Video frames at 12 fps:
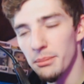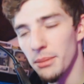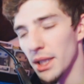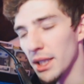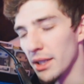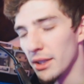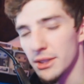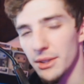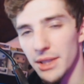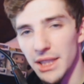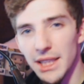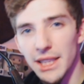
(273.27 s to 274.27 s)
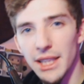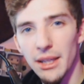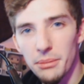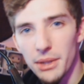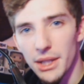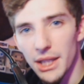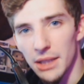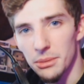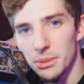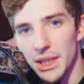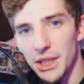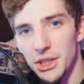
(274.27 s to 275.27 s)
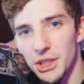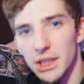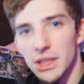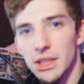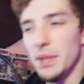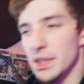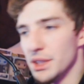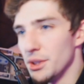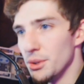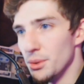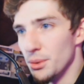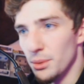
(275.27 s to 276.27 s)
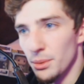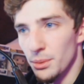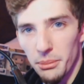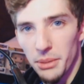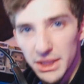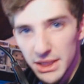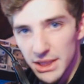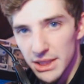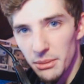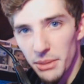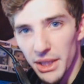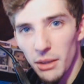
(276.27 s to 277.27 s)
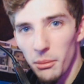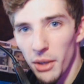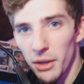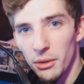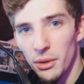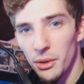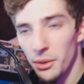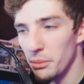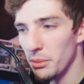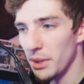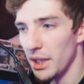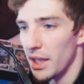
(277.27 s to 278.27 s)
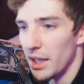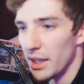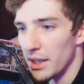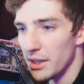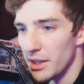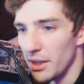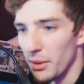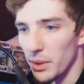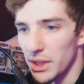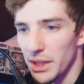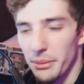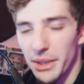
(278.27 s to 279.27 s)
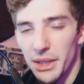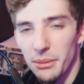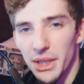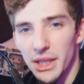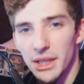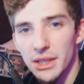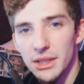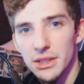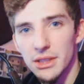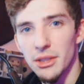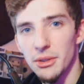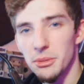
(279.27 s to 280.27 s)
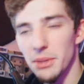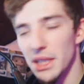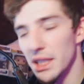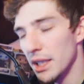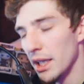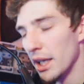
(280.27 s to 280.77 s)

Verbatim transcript: but also the in-depth explanation into the pieces that make up my room and, you know, what they mean to me, so to speak.